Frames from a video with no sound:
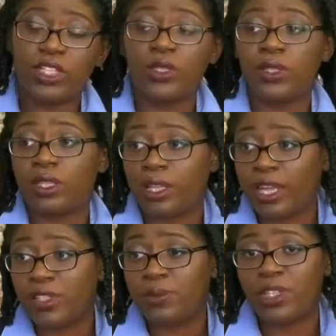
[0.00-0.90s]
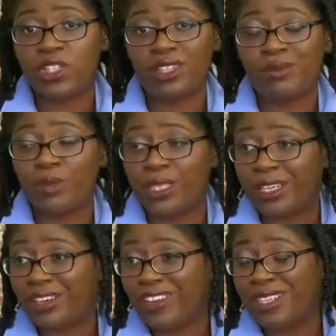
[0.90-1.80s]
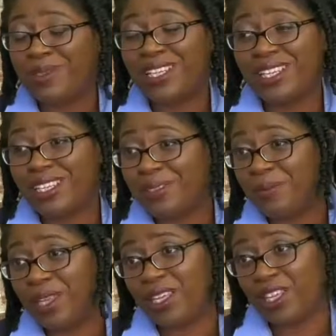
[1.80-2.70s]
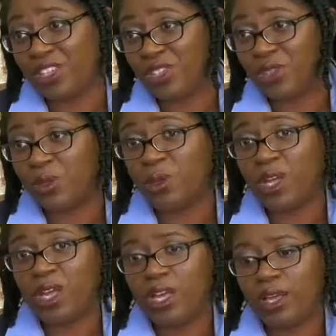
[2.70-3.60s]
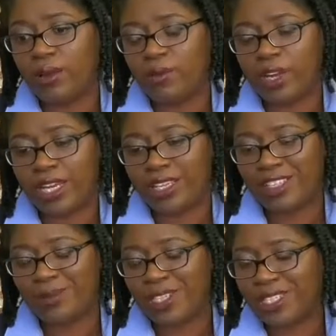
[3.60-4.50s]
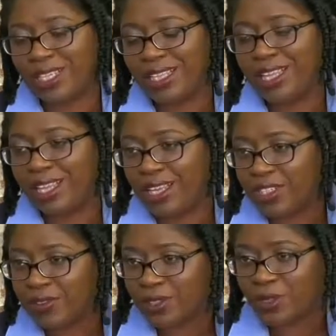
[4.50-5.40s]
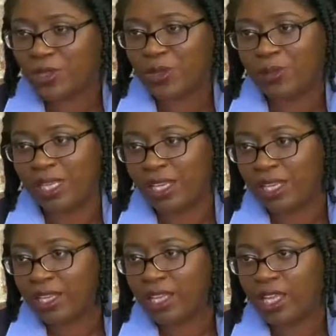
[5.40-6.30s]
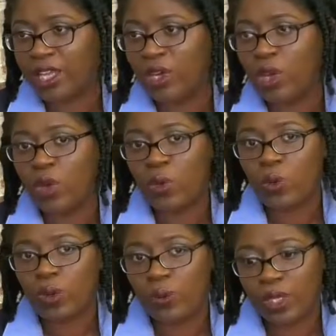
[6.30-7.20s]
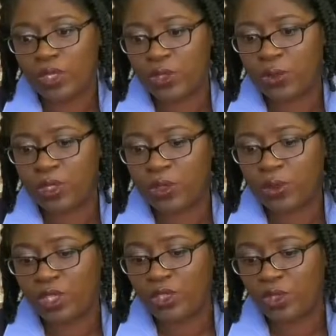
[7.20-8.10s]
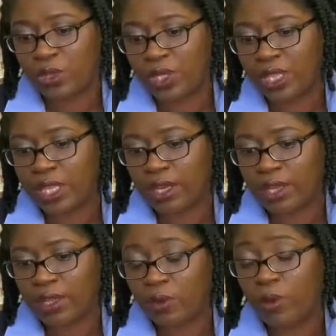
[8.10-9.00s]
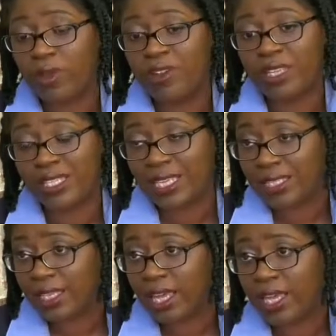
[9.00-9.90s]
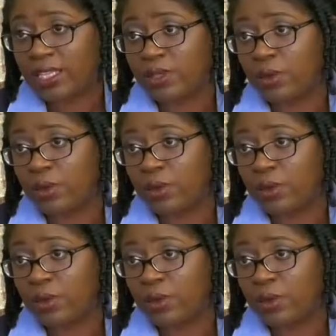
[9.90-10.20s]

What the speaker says: So, as you mentioned, bullying and harassment is a big issue right now, especially in the age of social media. And what we do is we ensure that, we assess the case.